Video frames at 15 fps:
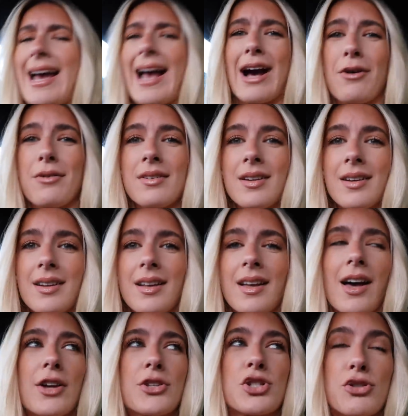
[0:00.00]
down.
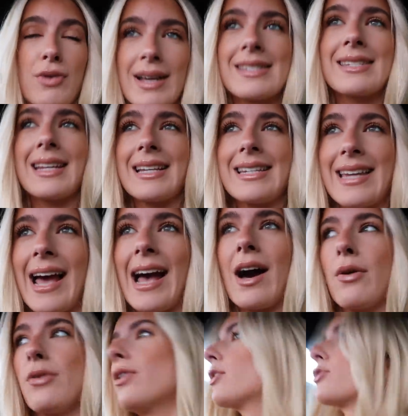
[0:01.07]
A dressing
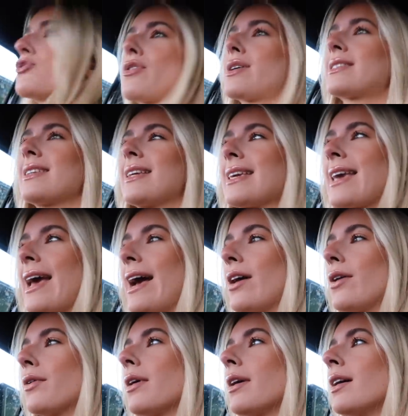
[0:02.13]
down, not a dressing
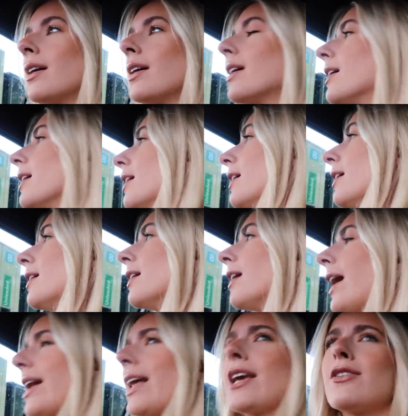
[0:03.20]
gown.
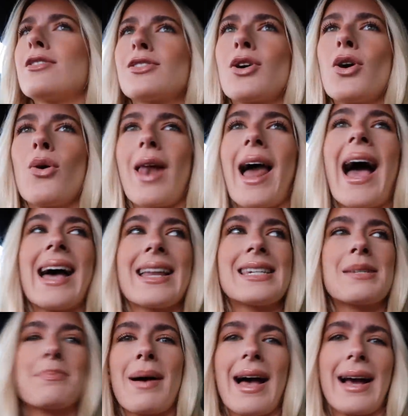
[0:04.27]
And I used to call
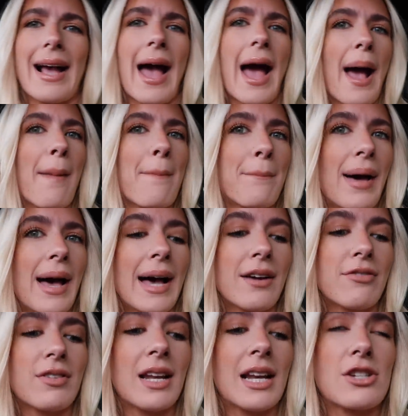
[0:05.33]
handbag a handbag
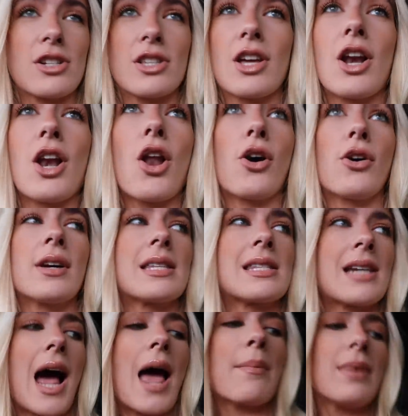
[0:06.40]
for literally the longest
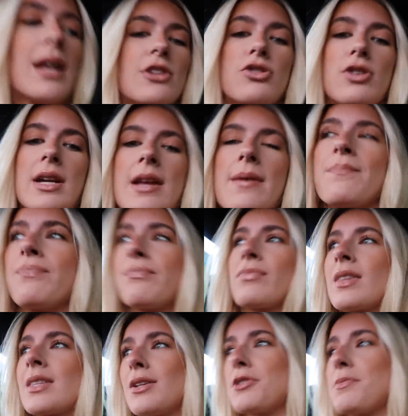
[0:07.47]
time. Literally
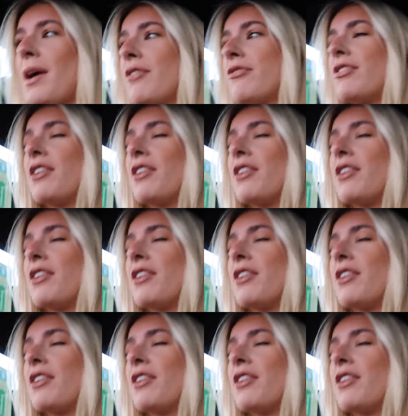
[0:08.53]
until I was about